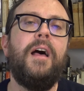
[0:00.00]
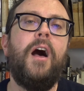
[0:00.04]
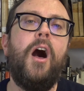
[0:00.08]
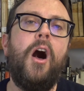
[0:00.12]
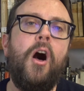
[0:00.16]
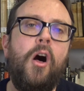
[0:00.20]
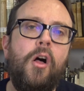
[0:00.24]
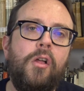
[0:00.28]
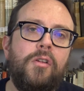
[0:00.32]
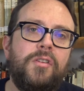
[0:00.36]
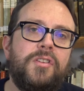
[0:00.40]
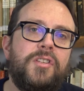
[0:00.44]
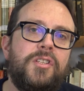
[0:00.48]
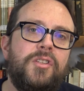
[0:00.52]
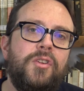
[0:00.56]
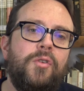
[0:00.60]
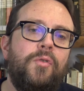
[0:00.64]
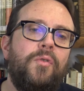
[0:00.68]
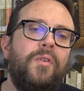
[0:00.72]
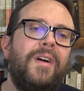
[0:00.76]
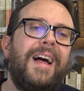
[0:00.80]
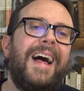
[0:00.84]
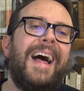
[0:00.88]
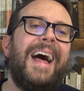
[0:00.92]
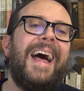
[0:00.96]

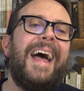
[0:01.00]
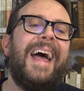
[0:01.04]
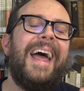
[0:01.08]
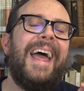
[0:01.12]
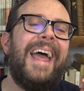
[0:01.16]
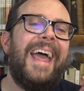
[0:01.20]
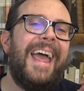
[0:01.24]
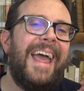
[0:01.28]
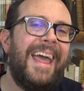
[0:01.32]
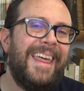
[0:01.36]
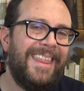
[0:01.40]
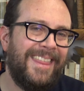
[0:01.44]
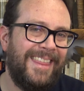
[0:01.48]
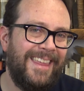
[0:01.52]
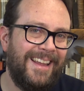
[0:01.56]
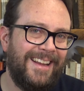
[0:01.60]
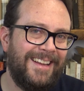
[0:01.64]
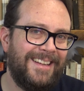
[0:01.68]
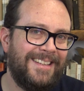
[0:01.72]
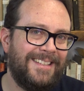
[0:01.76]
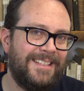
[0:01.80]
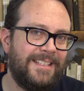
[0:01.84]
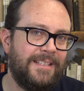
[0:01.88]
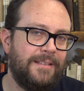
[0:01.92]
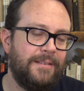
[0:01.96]
also
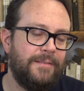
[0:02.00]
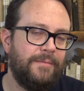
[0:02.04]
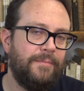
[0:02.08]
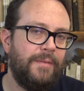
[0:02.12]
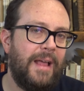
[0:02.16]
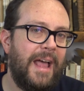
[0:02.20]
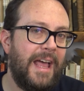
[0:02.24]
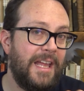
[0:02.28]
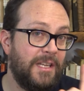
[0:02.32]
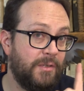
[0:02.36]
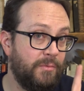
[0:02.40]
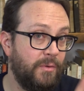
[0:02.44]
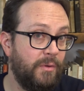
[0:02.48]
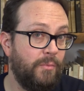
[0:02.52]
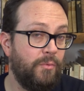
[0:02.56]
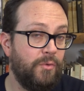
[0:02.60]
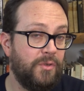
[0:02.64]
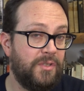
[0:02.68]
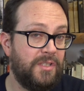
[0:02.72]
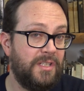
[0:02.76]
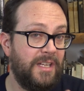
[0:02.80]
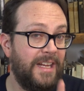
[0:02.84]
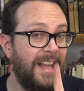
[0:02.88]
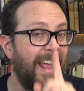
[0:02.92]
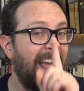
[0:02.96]
ethics, as we will
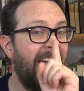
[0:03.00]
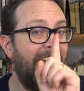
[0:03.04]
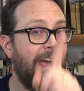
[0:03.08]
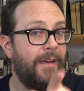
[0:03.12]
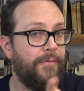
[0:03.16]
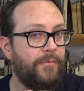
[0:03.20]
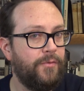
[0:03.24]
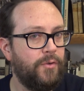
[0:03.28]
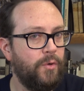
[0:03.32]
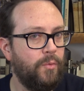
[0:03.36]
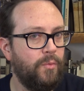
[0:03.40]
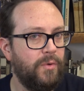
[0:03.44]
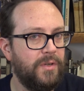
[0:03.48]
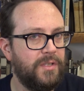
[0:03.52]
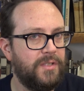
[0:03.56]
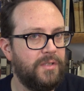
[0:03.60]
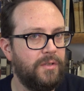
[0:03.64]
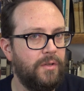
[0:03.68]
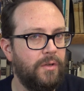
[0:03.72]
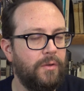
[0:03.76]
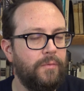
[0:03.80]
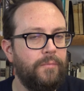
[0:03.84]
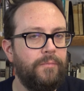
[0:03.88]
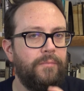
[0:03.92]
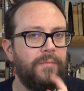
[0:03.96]
see afterwards
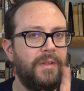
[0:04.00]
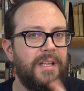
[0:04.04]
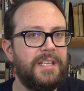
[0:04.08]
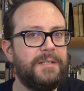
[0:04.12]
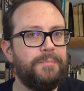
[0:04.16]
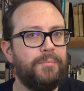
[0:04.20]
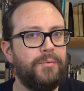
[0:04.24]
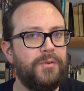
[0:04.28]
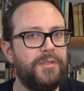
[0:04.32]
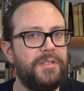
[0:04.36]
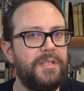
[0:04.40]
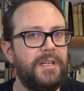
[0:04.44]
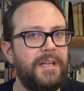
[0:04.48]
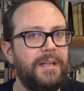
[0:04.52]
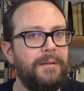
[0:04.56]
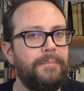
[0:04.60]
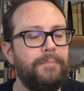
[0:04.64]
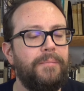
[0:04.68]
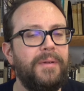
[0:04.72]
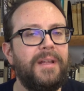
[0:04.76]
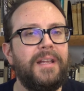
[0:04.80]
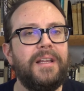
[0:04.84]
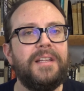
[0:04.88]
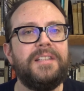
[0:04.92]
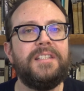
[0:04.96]
though. Let's proceed,
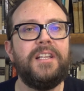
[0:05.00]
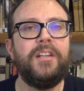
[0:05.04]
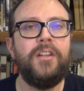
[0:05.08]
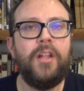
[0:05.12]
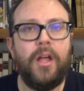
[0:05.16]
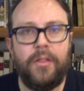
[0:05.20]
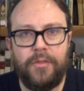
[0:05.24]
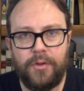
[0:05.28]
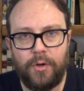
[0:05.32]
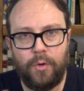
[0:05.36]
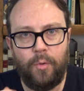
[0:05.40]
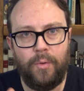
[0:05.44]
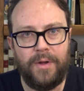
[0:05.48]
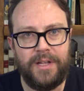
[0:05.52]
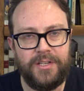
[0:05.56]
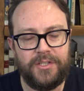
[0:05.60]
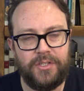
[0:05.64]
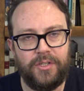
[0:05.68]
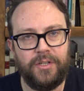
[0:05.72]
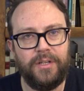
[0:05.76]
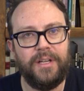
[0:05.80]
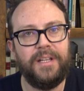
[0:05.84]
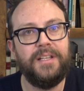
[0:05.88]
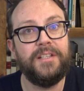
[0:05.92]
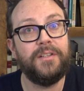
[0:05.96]
because another
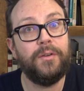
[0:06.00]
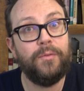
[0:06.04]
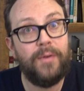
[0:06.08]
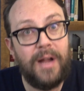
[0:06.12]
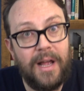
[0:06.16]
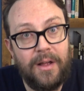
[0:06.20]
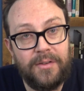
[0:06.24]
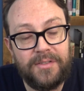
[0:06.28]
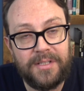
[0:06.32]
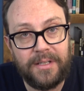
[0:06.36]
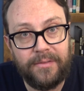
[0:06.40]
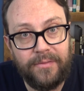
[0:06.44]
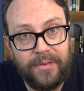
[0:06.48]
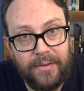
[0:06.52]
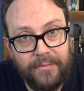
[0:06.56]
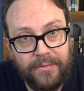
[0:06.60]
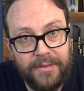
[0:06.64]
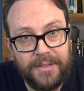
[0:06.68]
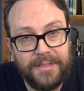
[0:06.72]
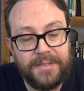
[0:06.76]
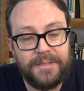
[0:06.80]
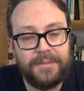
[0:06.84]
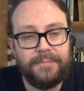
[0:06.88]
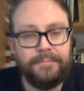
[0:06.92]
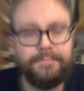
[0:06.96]
question is arising from
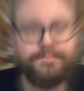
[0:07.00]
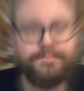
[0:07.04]
this.